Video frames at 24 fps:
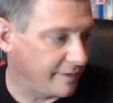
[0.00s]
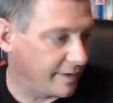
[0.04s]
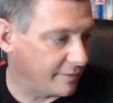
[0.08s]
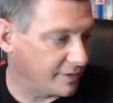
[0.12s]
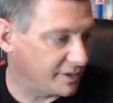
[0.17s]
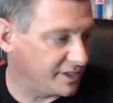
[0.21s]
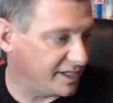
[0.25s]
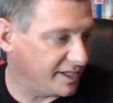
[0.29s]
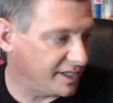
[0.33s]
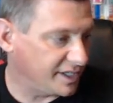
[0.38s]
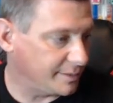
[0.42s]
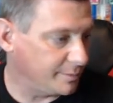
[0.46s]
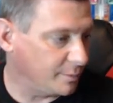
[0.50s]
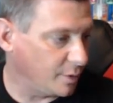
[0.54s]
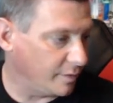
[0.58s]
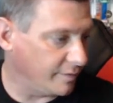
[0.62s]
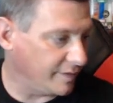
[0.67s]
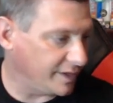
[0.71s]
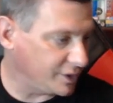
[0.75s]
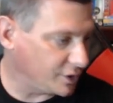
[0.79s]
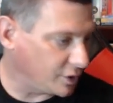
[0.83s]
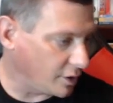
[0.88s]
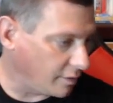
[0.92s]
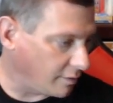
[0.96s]
seen this movie,
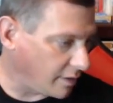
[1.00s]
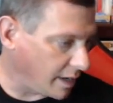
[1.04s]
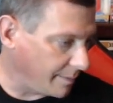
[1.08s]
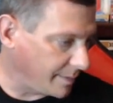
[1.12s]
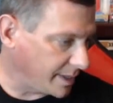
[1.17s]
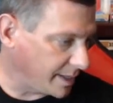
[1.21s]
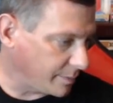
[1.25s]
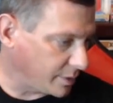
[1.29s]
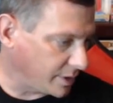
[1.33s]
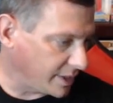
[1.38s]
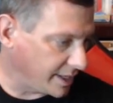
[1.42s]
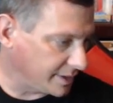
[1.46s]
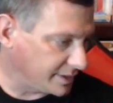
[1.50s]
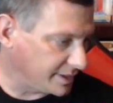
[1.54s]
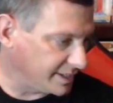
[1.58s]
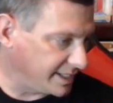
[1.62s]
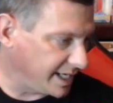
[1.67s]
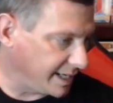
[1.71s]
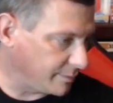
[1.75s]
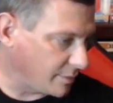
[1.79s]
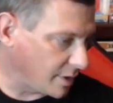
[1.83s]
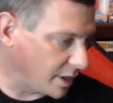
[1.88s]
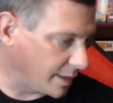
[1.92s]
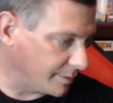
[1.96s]
so I'm going to pronounce his name
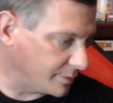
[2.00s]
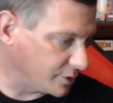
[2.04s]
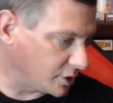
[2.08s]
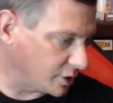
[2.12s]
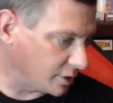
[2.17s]
wrong, I'm sure.